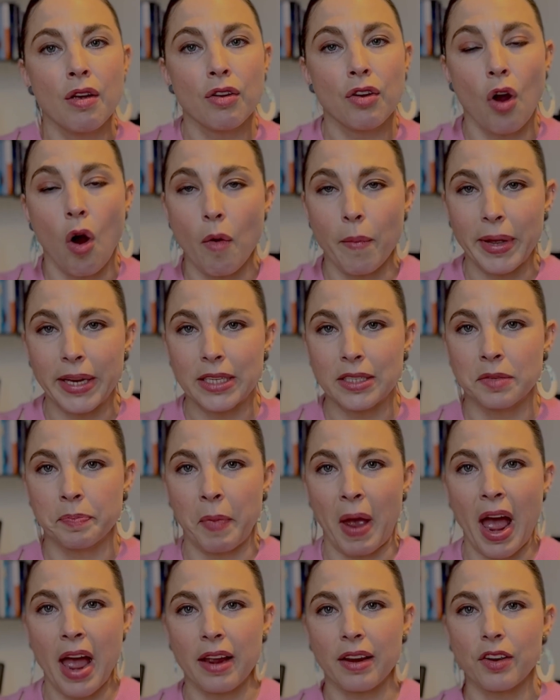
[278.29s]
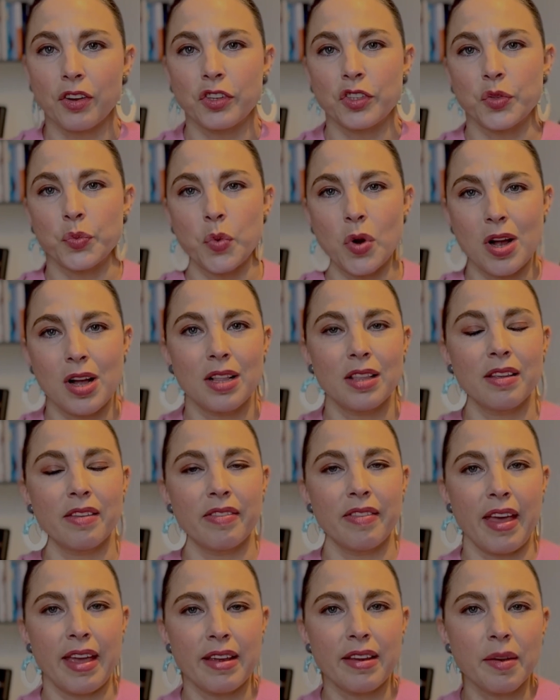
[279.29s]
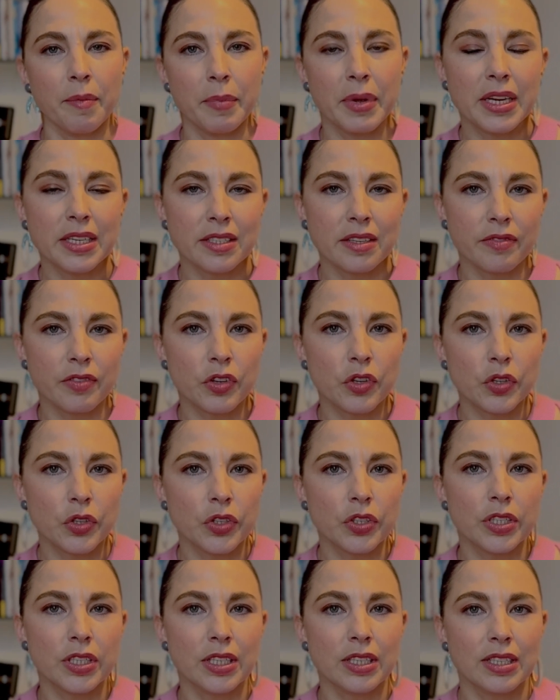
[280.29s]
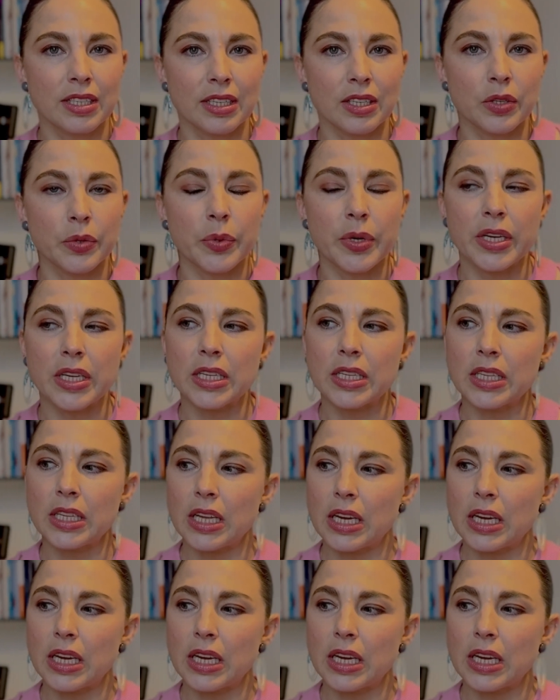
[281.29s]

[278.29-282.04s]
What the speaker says: comments back as well, and they can be difficult to deal with.